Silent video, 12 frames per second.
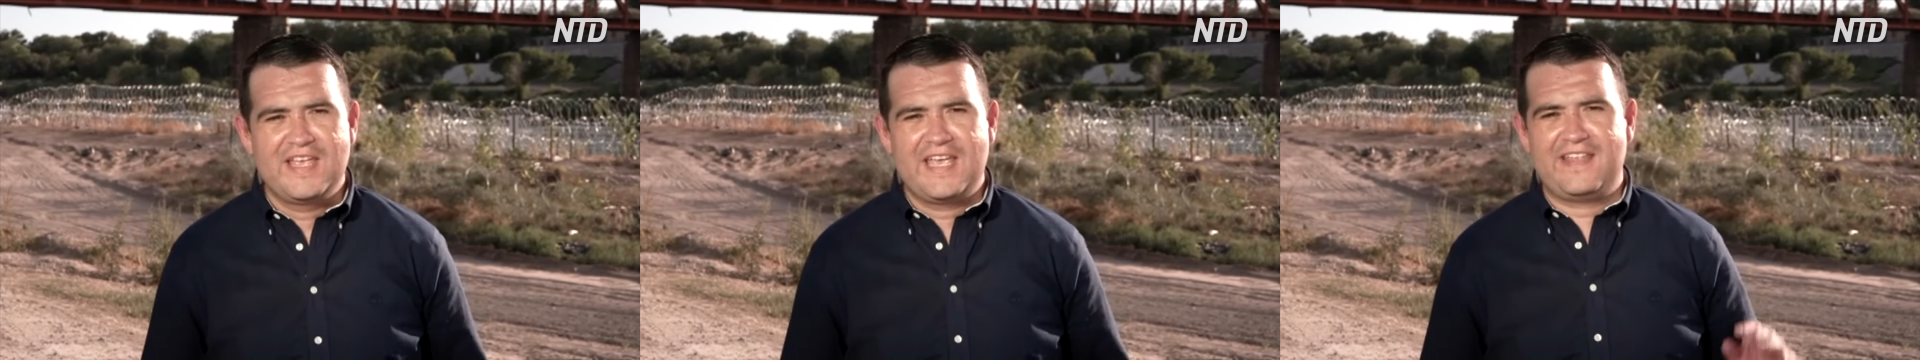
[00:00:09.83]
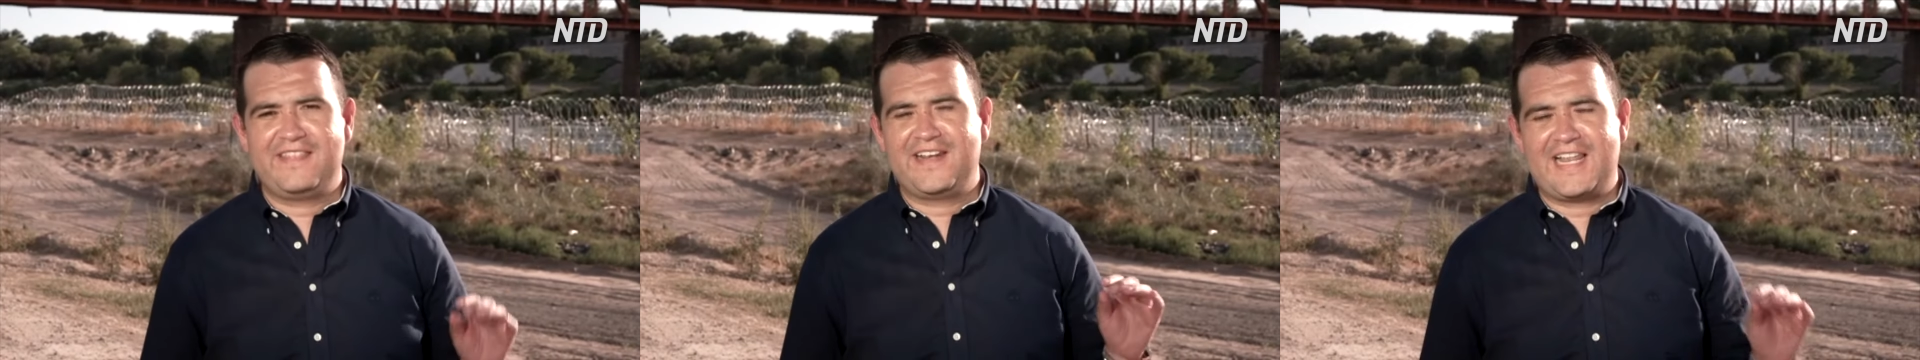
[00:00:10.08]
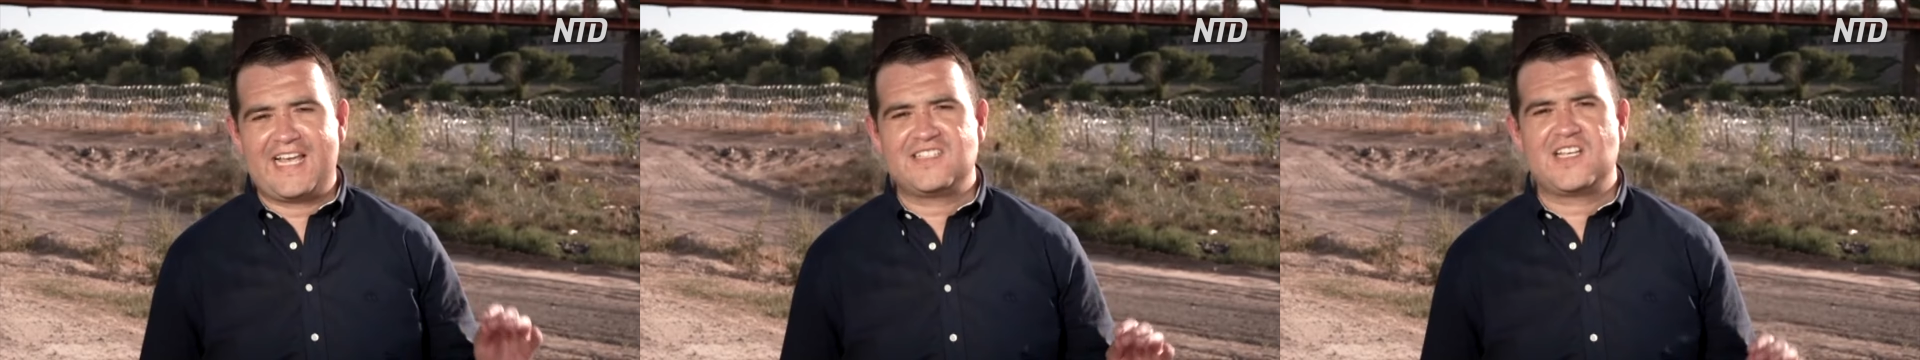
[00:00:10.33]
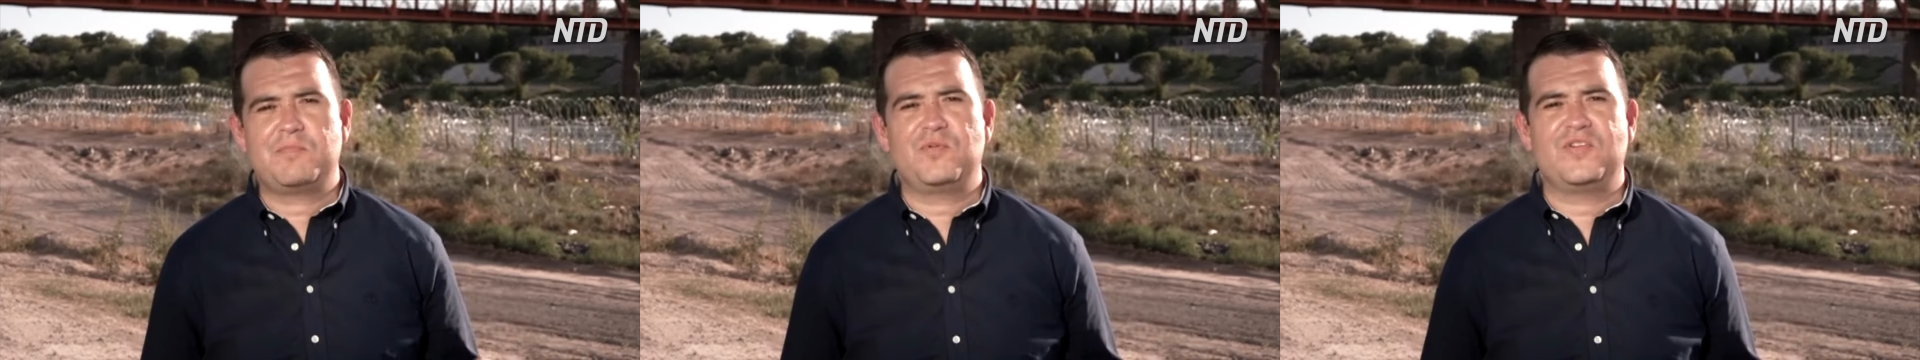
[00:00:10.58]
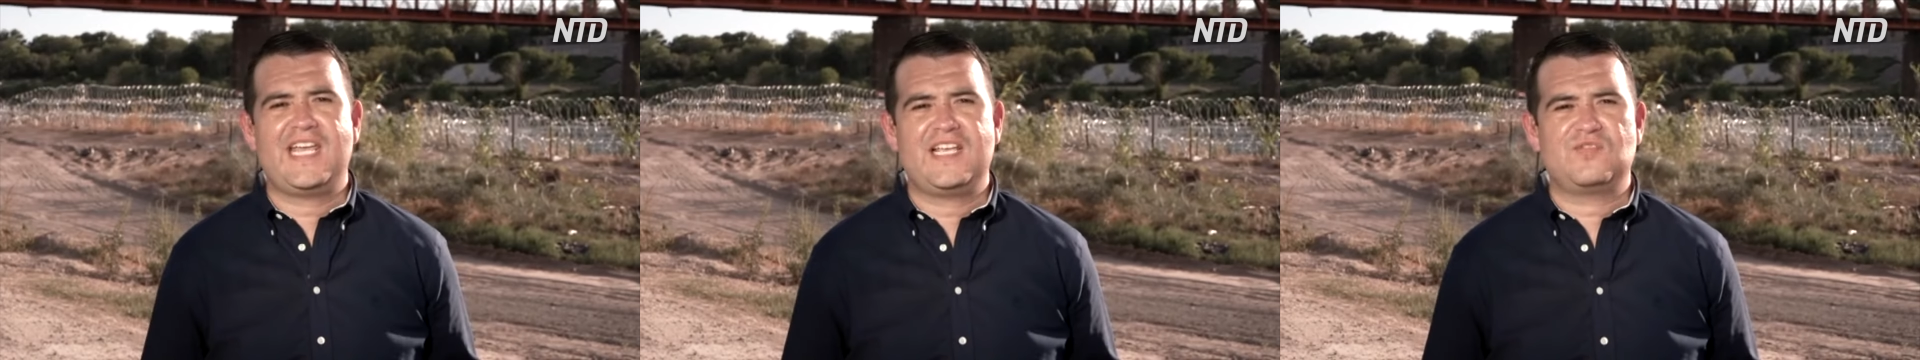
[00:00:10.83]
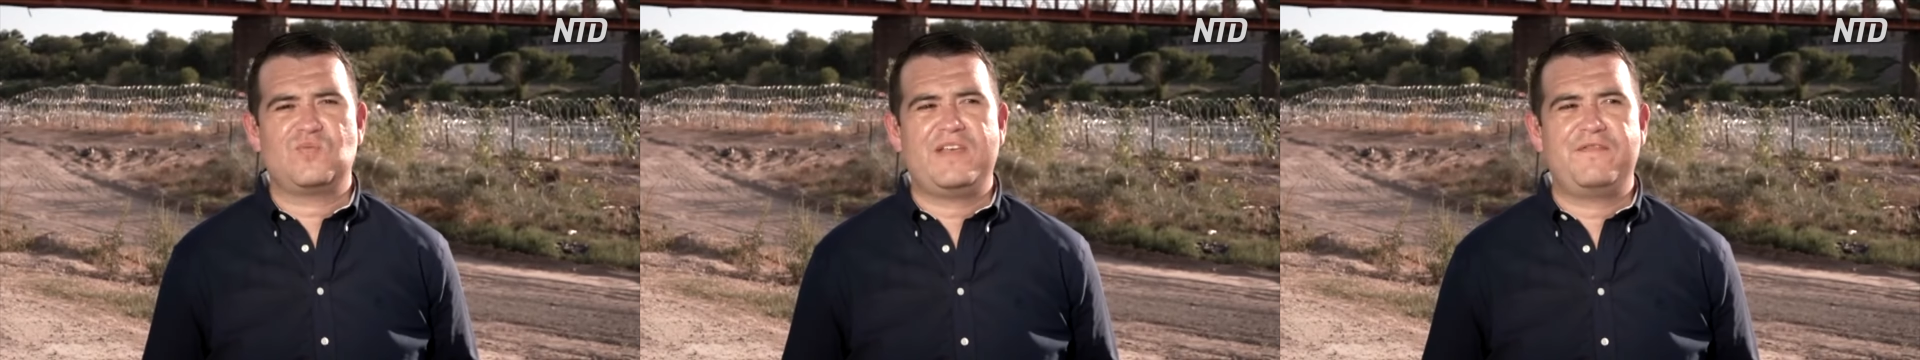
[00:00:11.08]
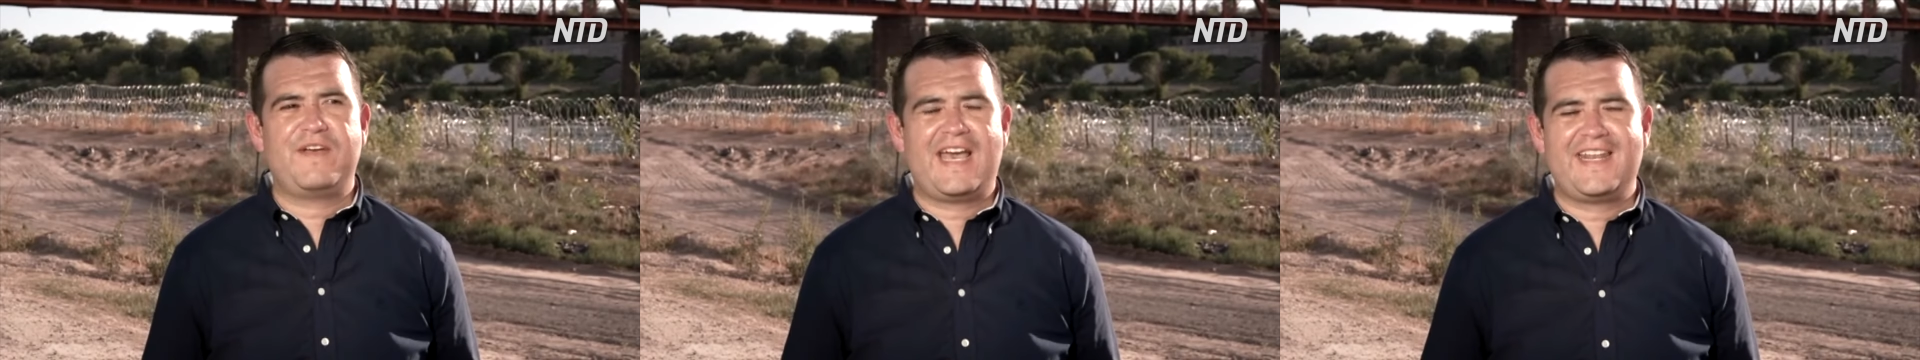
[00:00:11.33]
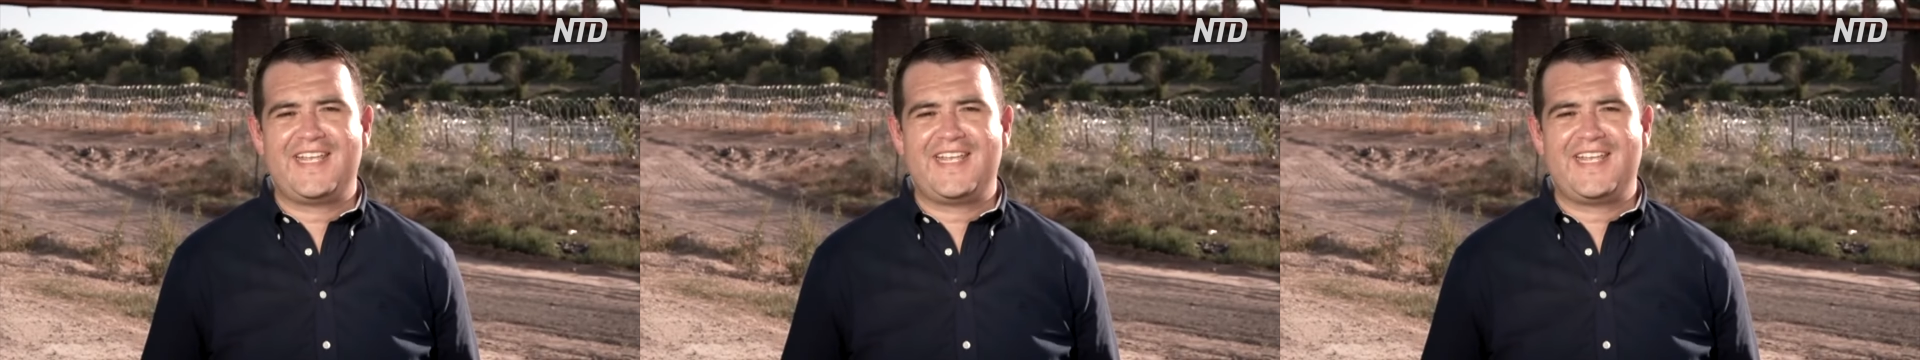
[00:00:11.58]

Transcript: and the last couple of days we've had